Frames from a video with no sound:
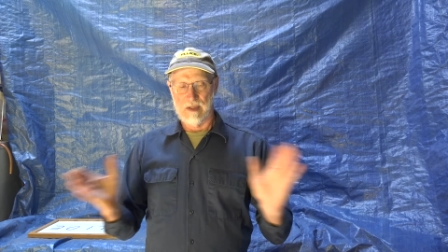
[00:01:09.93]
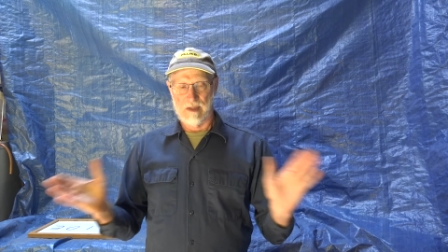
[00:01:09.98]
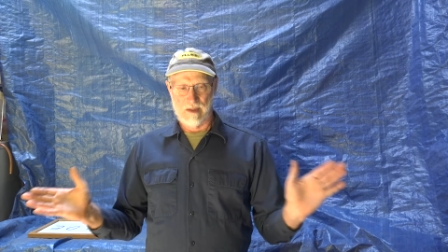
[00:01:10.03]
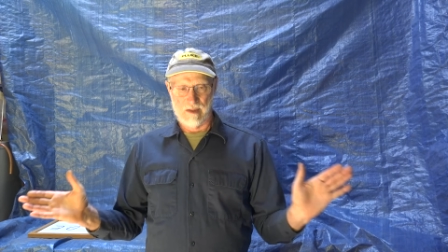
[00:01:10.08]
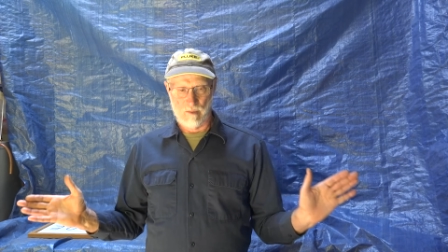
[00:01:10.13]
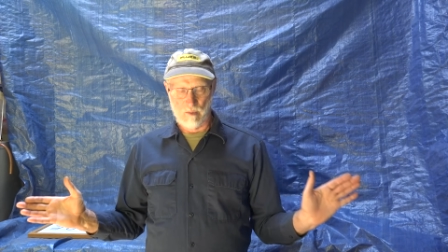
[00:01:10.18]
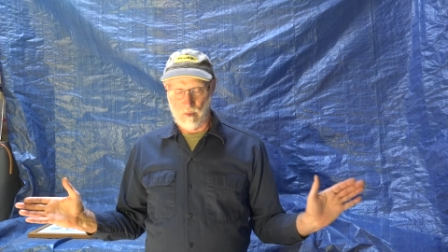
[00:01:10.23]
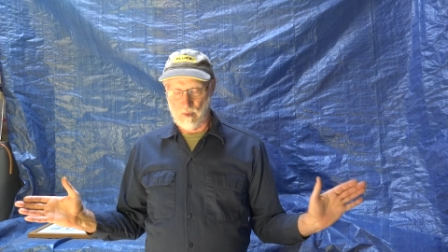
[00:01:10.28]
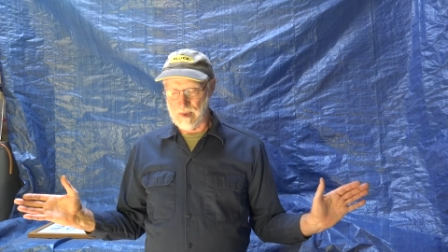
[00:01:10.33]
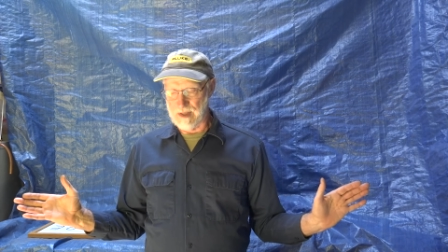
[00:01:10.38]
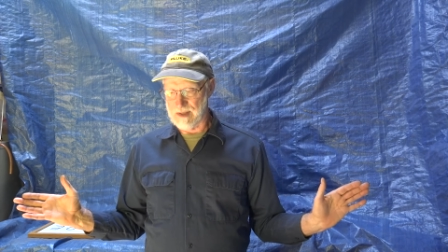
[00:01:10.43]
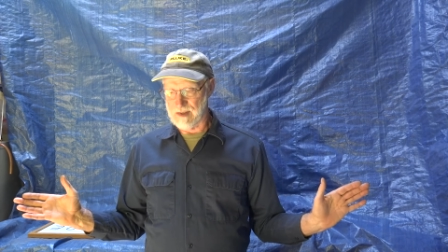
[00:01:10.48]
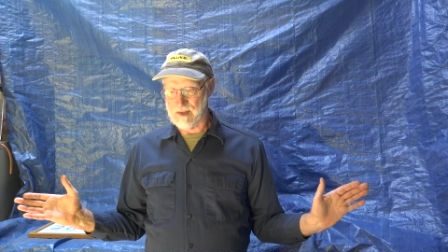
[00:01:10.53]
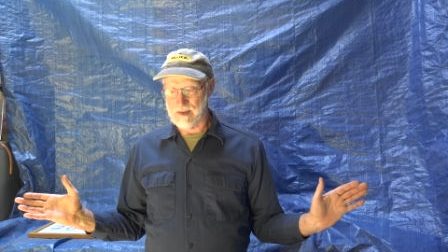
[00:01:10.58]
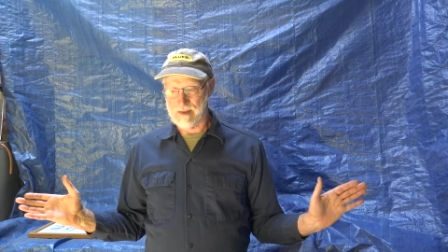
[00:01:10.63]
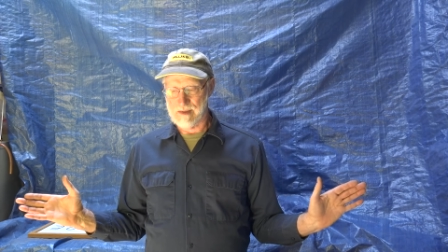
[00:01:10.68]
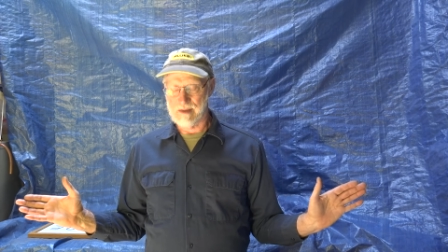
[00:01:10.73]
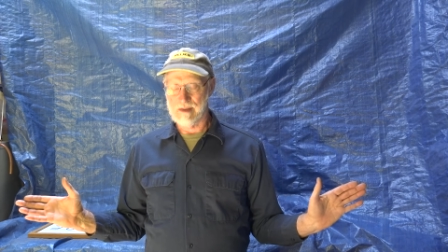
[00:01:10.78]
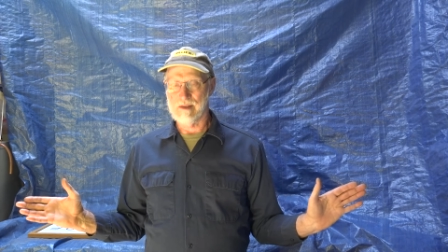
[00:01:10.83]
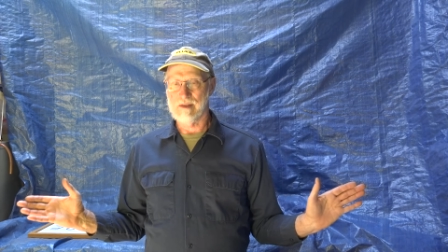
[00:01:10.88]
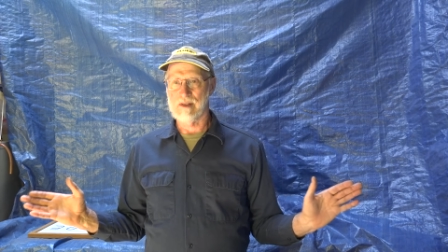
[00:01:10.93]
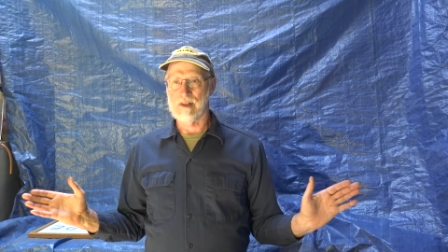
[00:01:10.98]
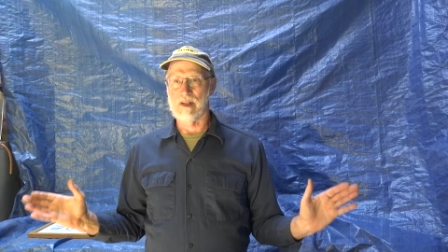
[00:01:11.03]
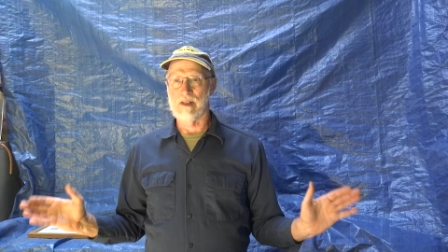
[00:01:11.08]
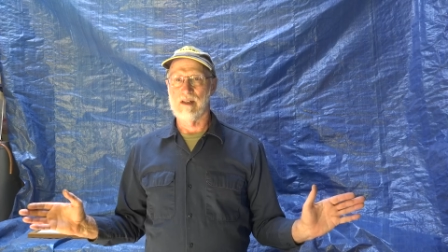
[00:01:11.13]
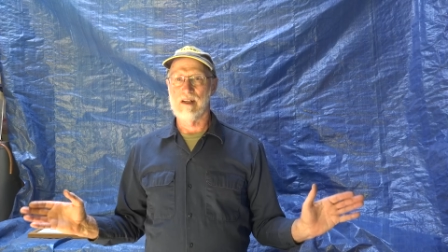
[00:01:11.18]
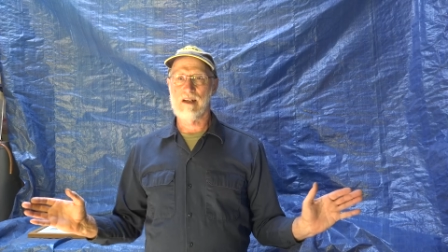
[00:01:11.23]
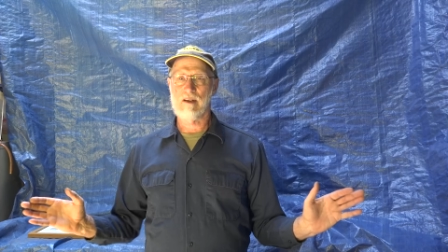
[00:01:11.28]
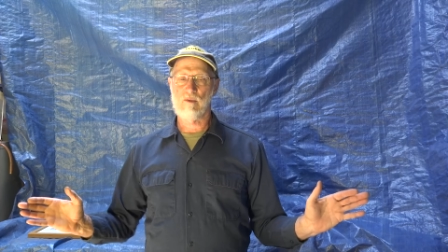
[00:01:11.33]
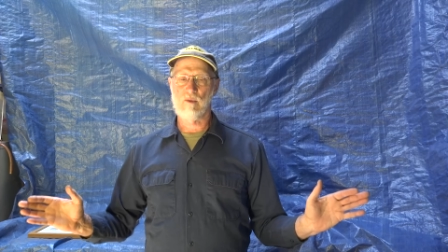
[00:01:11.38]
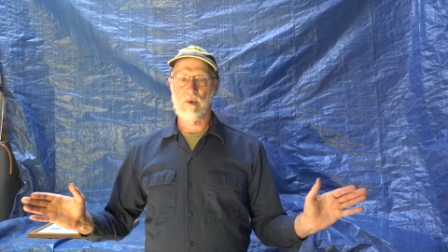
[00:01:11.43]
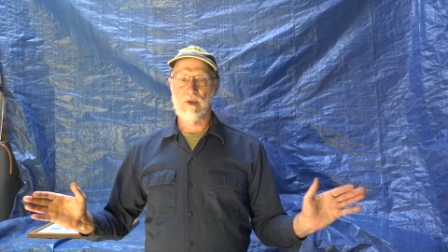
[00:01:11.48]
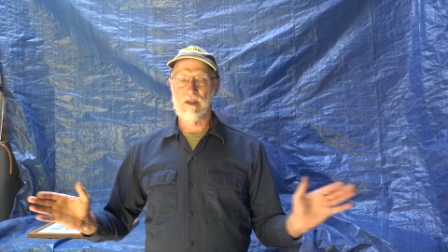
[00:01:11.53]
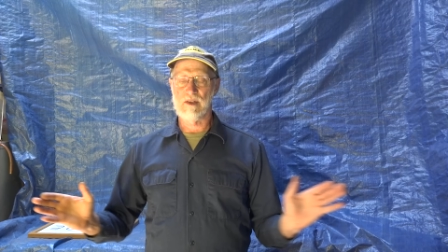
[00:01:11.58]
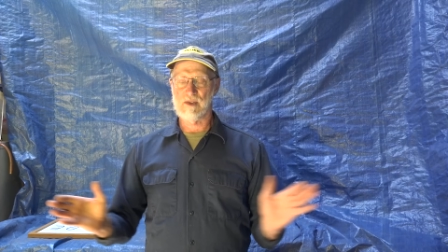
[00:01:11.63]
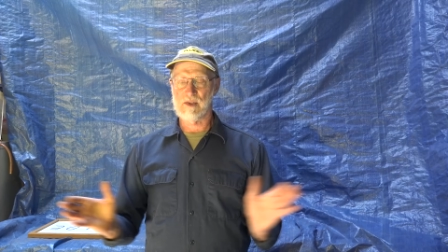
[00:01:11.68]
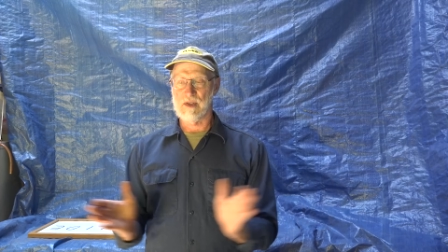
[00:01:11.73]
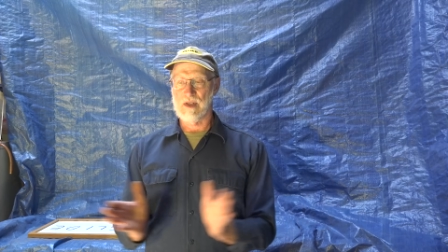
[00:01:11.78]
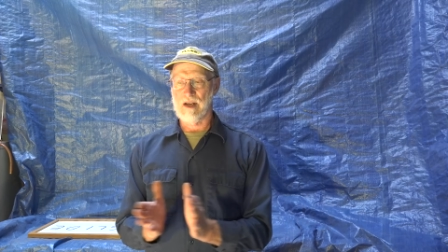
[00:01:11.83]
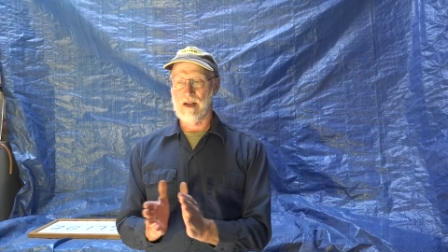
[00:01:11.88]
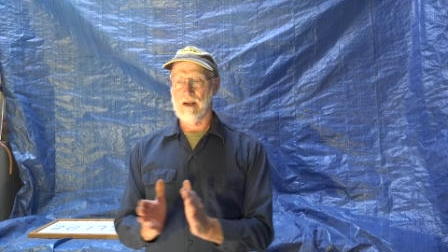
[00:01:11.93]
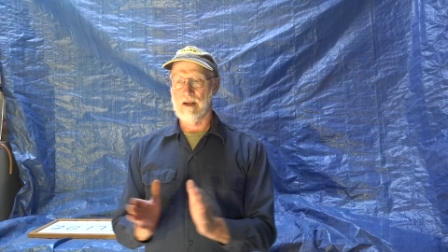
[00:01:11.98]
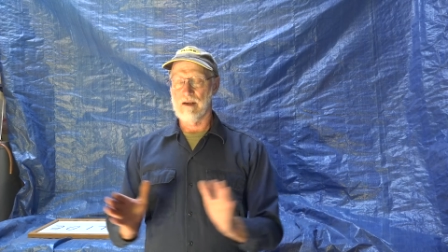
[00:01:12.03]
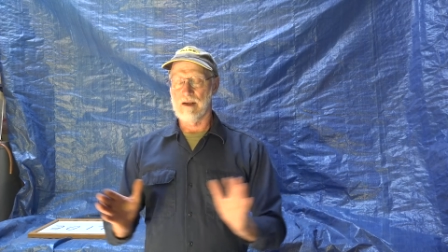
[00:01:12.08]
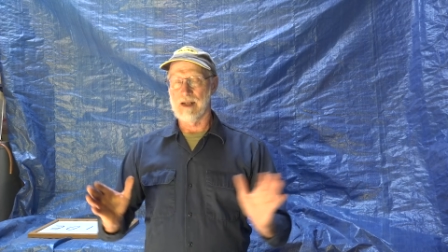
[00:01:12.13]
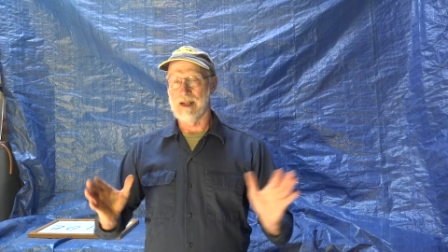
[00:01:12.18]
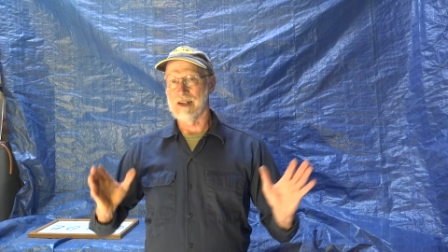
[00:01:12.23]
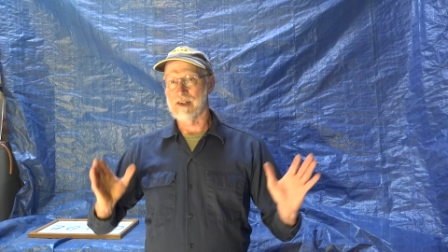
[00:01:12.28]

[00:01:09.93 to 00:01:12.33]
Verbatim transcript: when it's the liquid is there,